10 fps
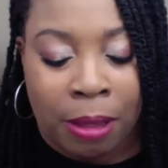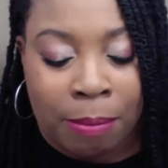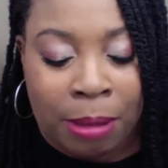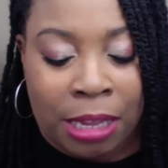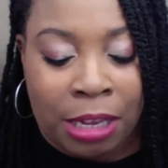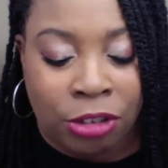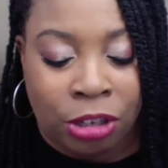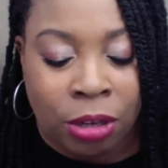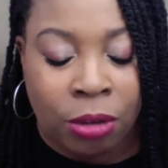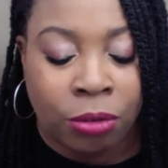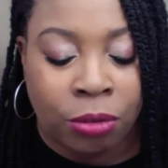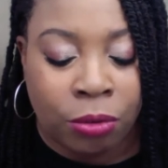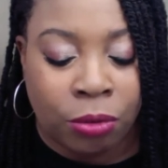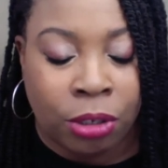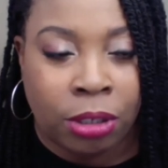but then she goes
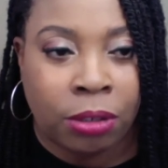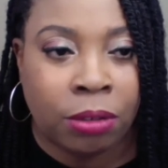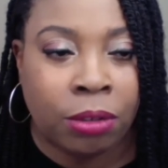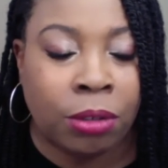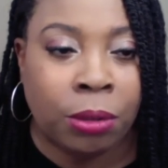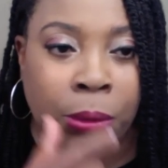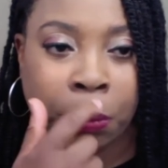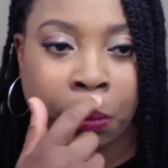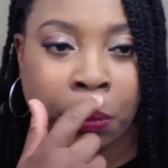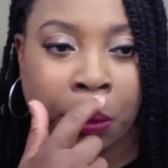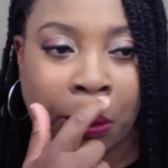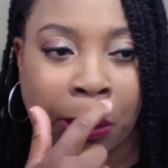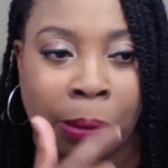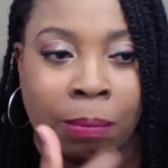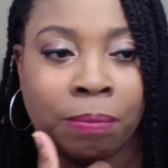on to
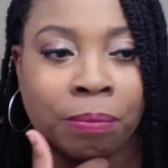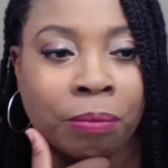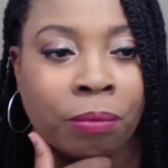um,